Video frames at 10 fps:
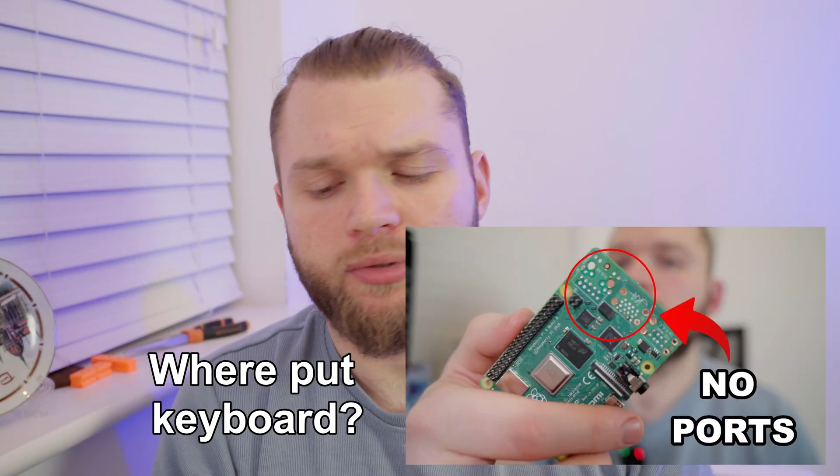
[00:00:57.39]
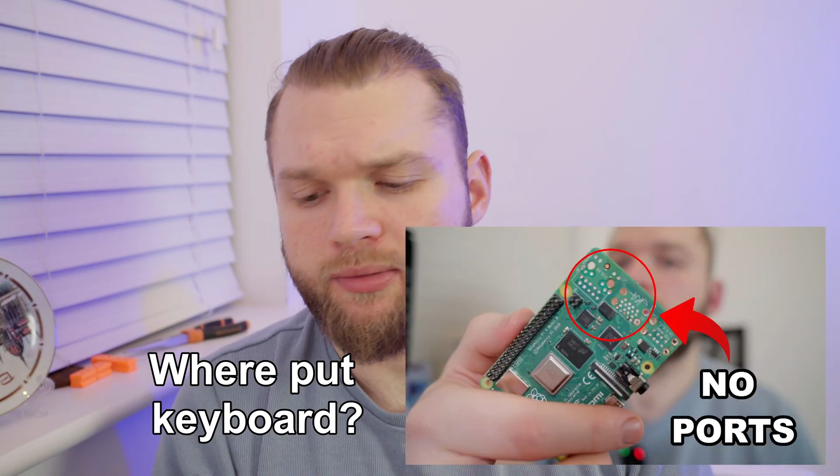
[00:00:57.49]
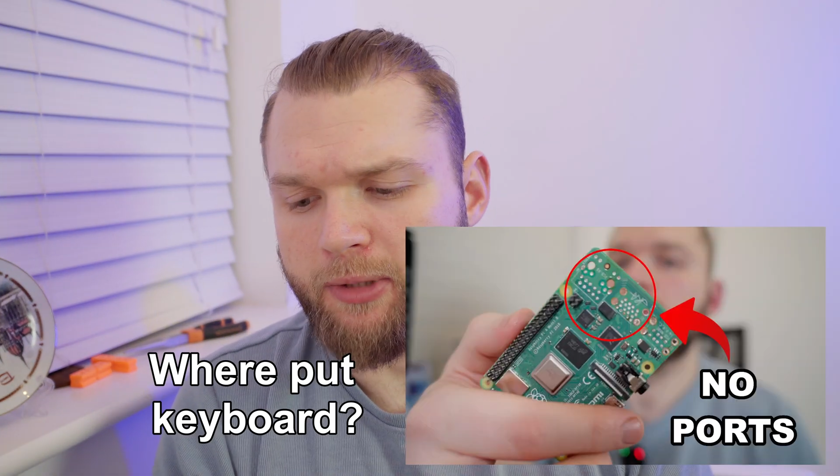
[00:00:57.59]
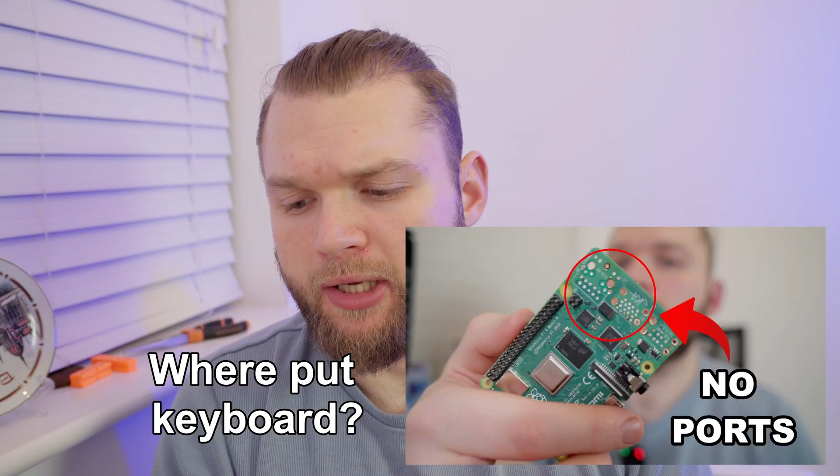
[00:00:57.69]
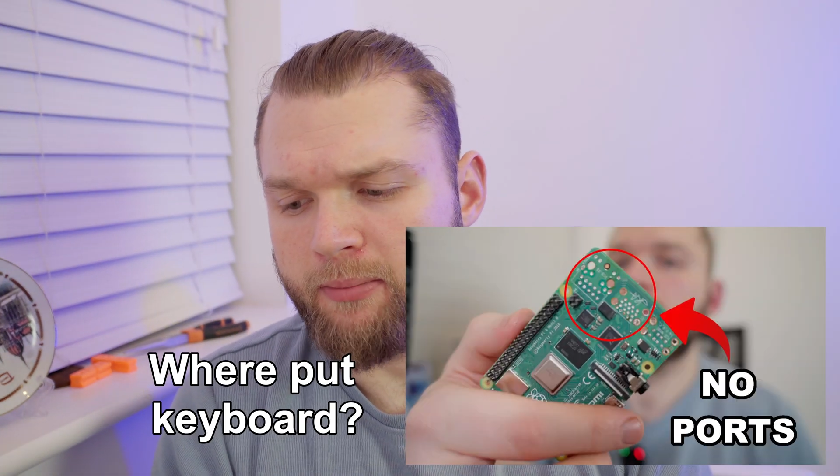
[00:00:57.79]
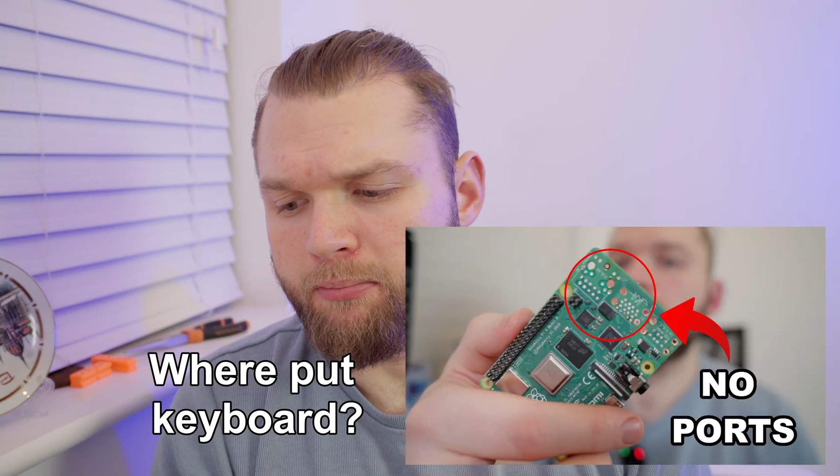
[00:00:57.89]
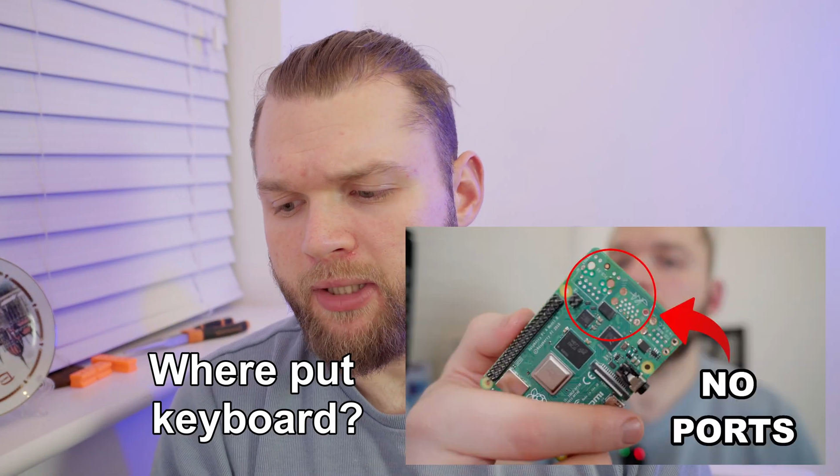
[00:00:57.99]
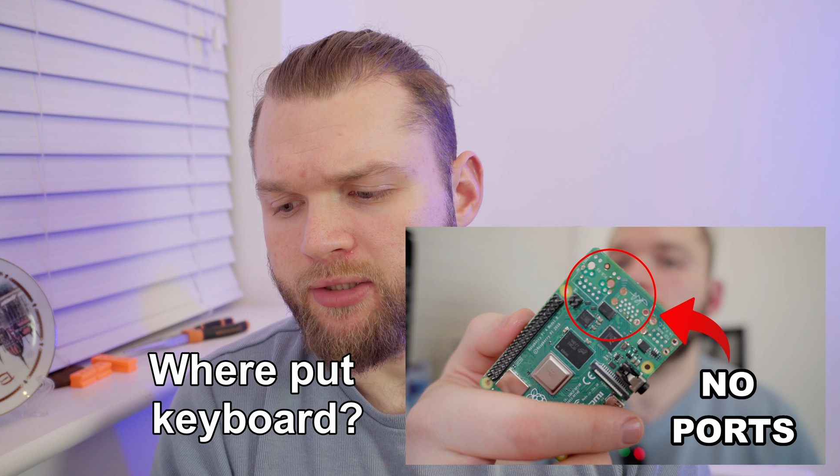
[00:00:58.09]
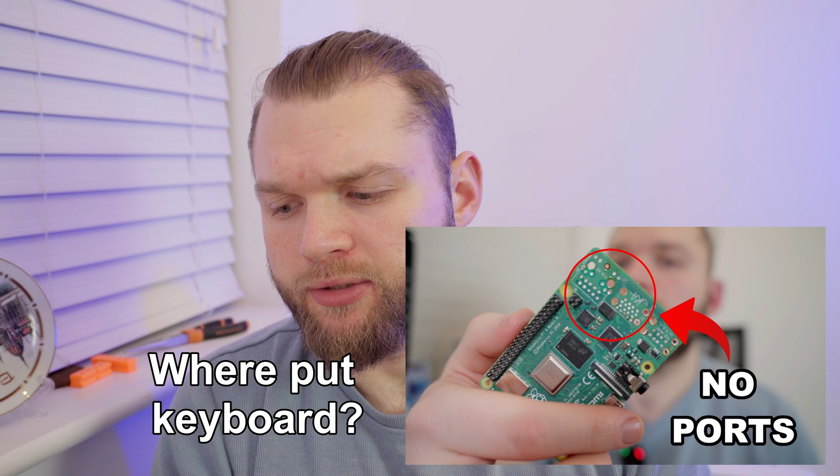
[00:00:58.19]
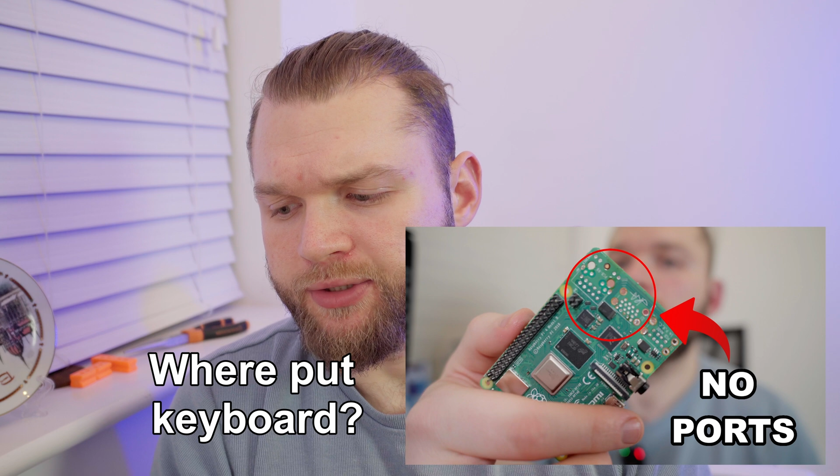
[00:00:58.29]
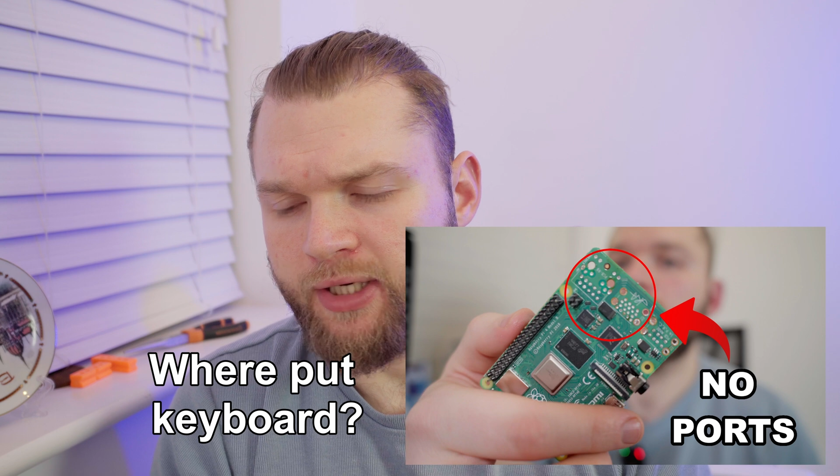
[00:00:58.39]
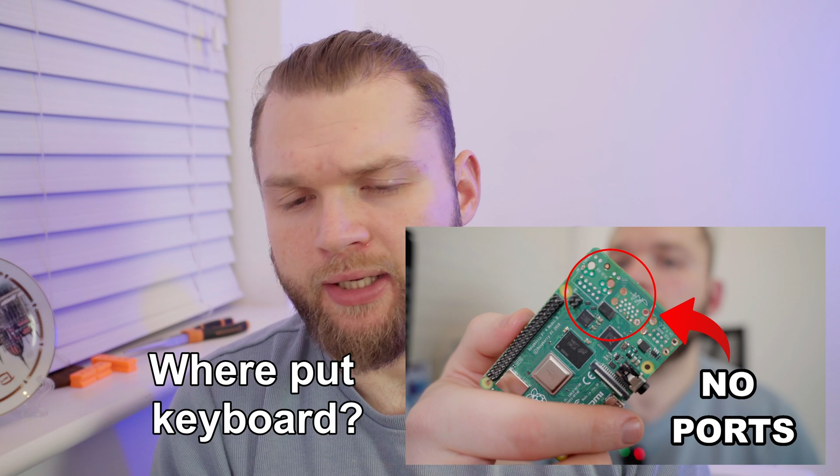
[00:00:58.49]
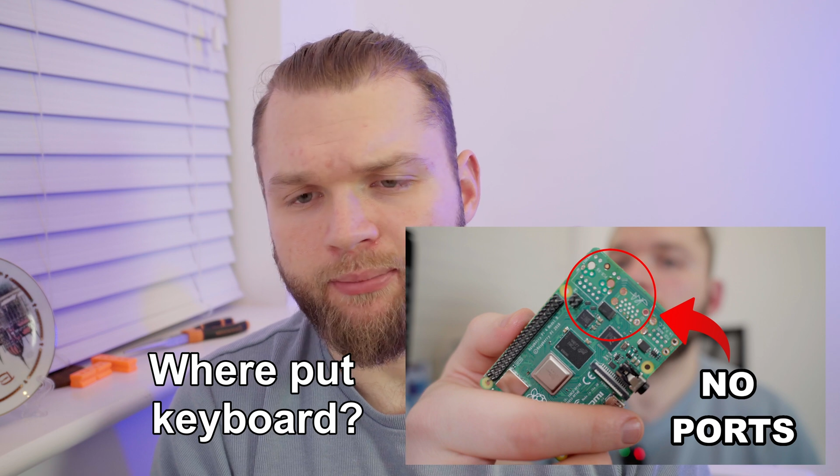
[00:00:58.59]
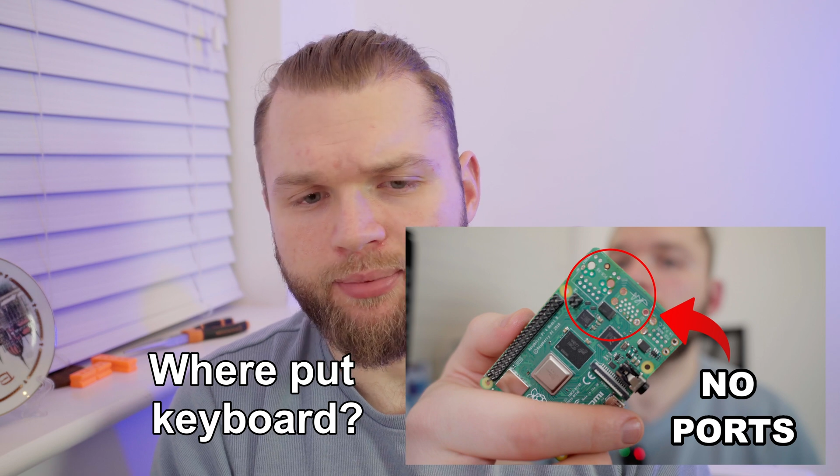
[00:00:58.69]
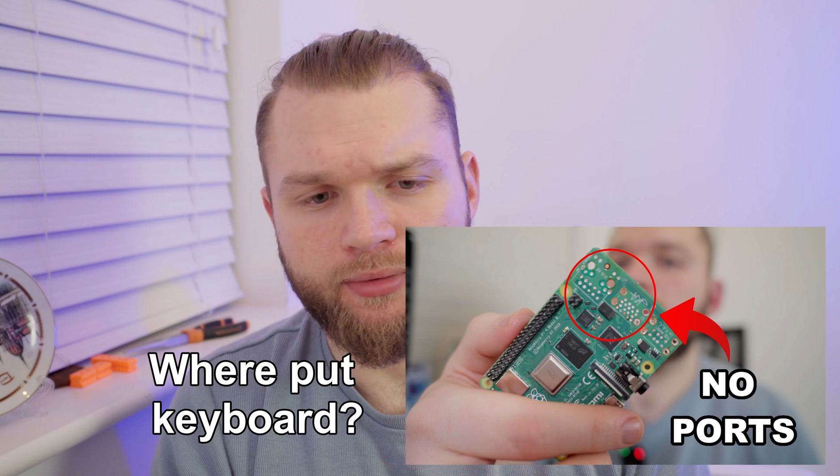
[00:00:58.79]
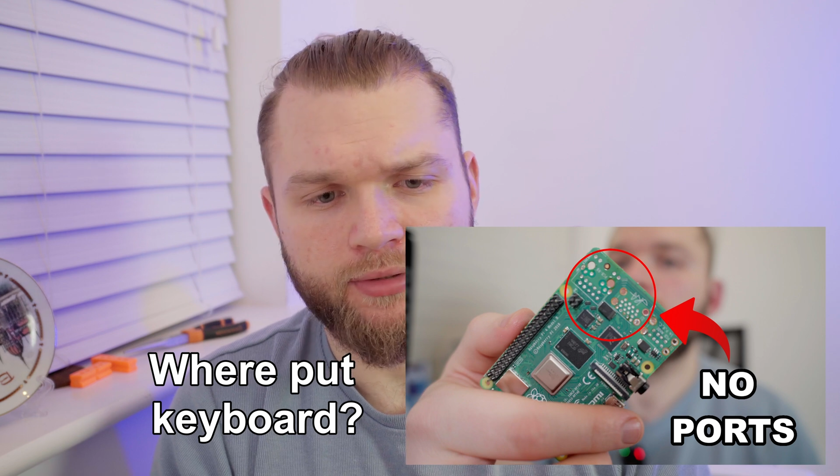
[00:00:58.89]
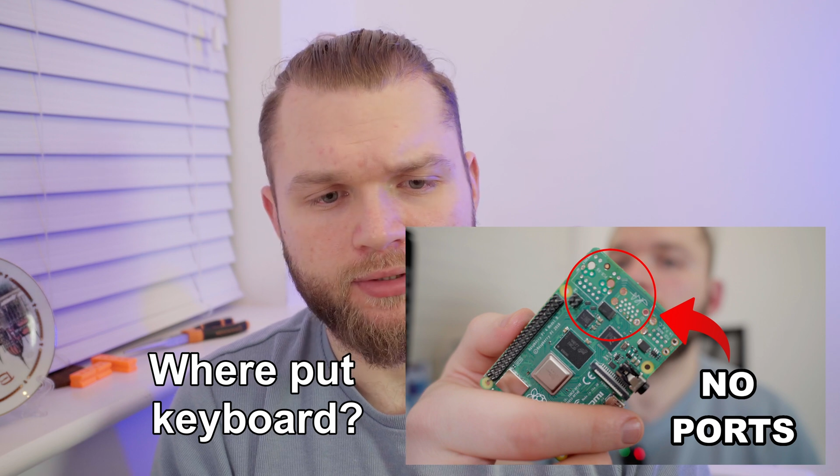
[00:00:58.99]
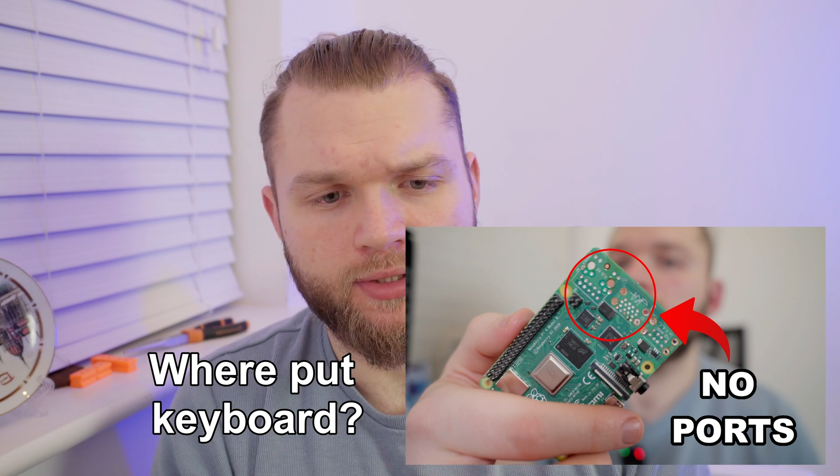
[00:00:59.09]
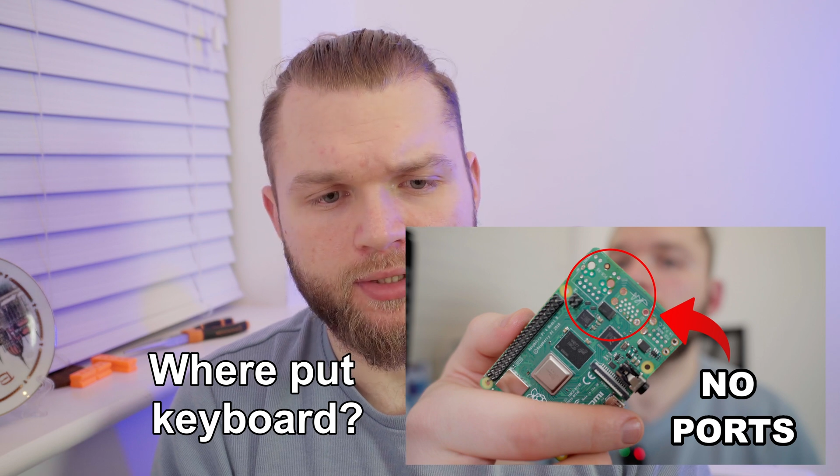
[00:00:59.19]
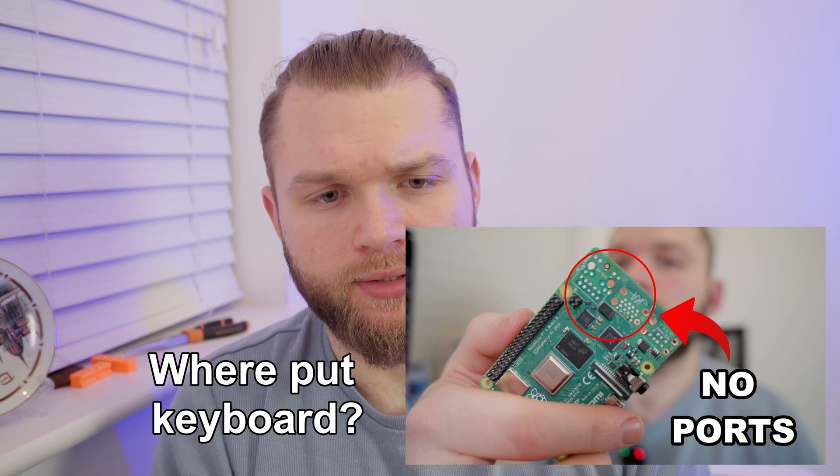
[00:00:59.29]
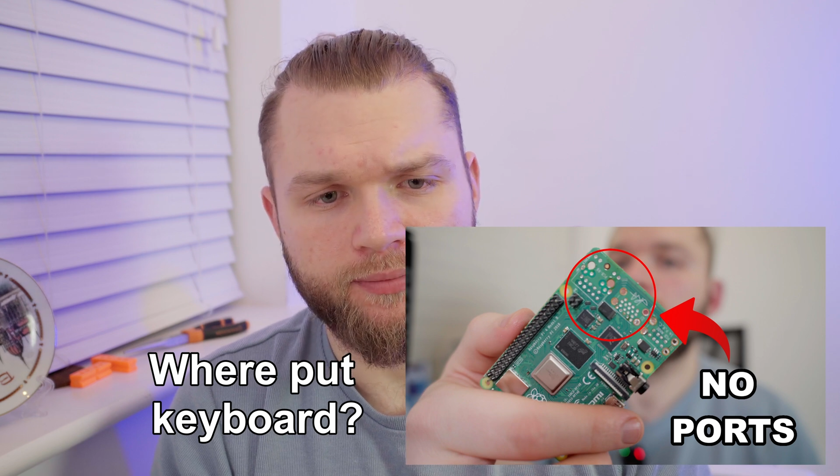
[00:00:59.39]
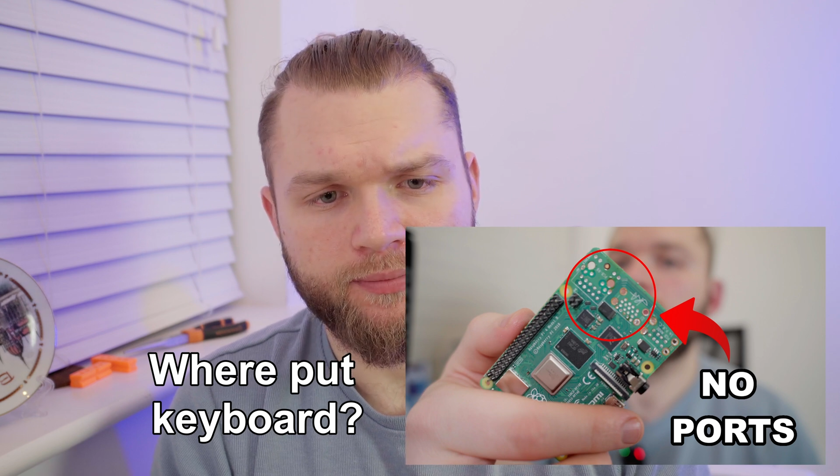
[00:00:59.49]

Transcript: am I meant to type on this thing?